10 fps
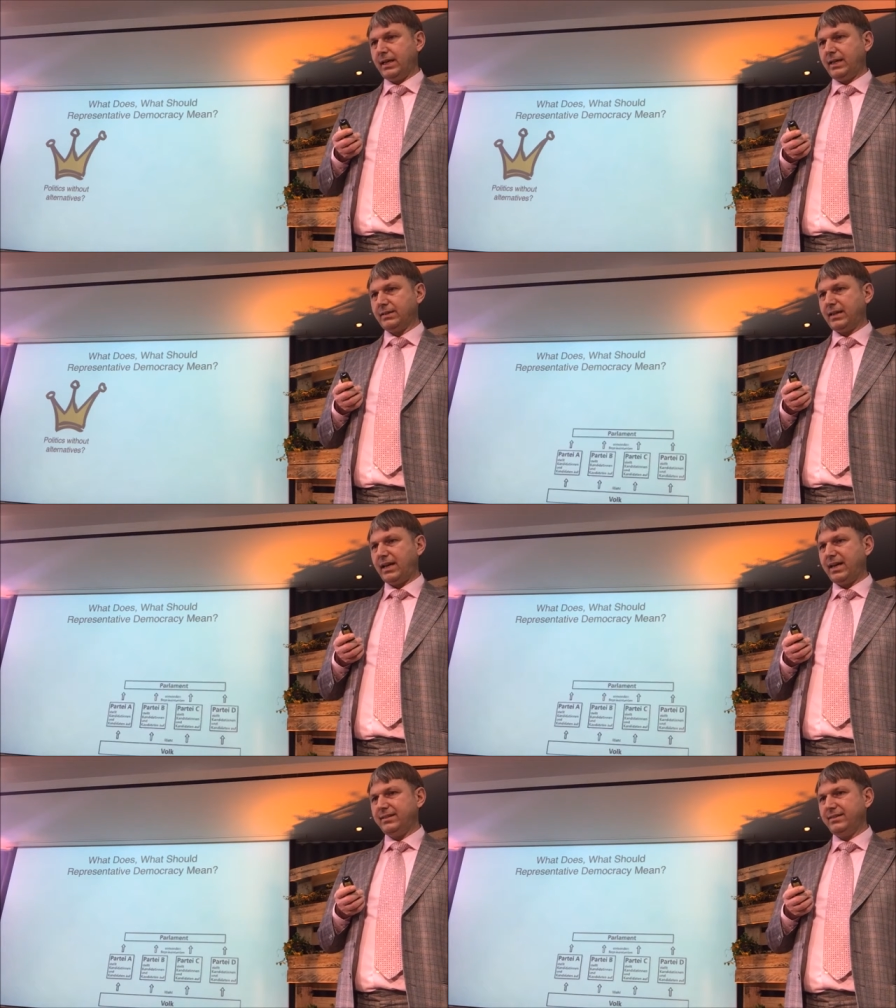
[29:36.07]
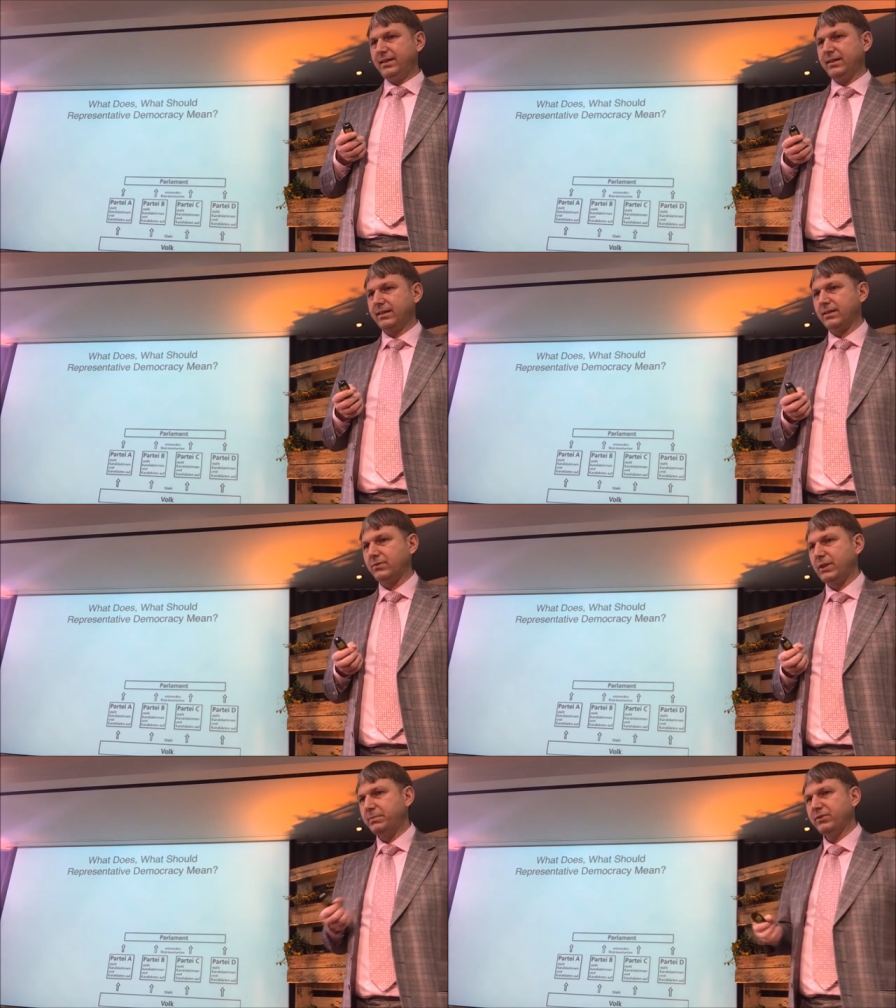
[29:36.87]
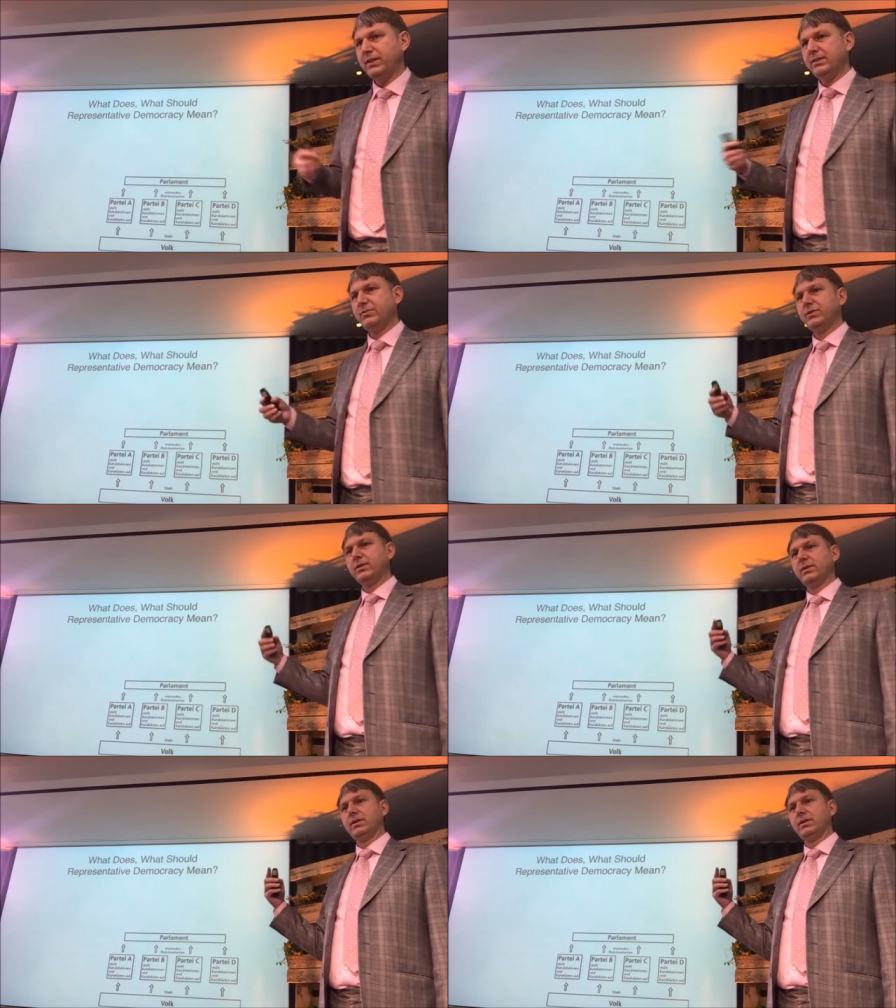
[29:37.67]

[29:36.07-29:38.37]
And I think representative